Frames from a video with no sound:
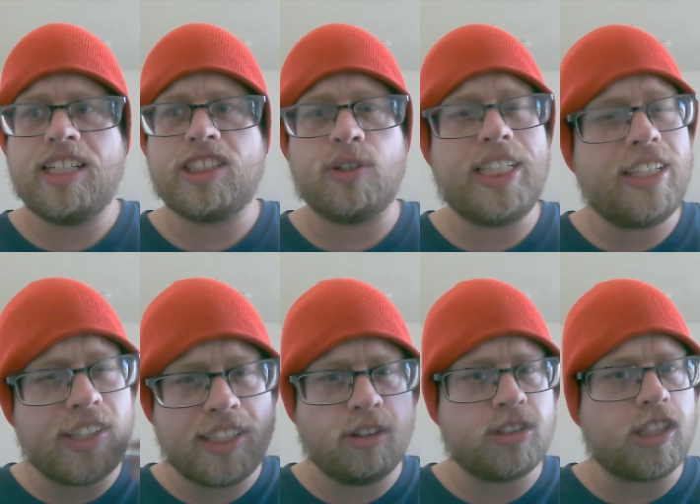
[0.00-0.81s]
So
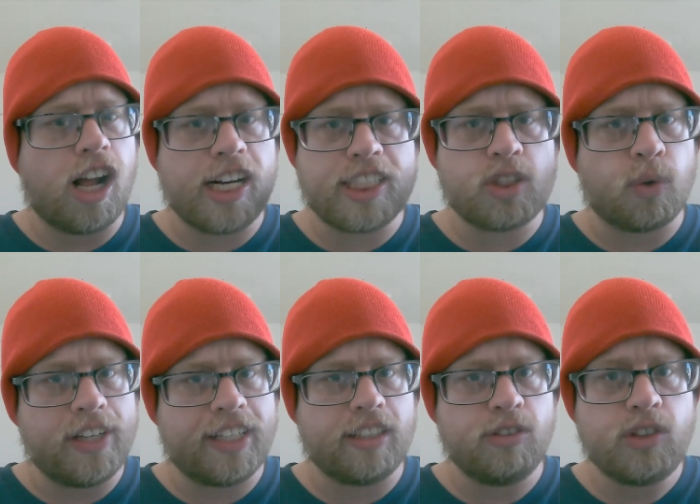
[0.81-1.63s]
hearing those
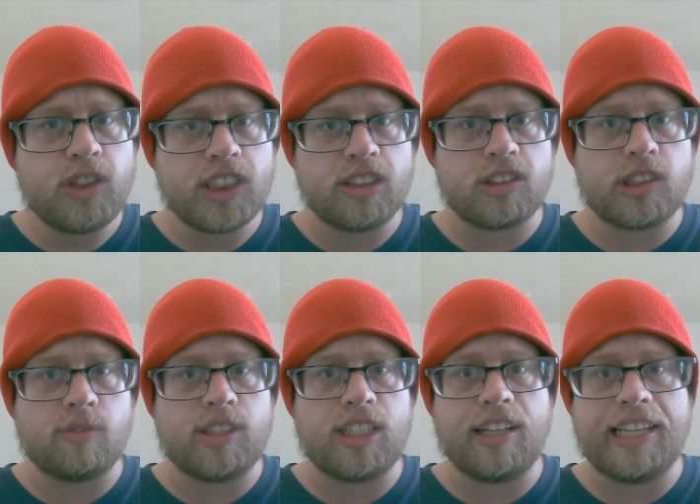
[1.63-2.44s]
auditory illusions or
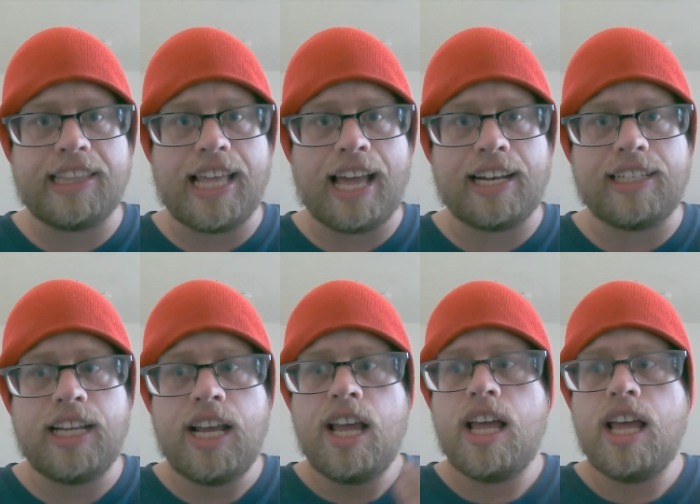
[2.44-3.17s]
something like that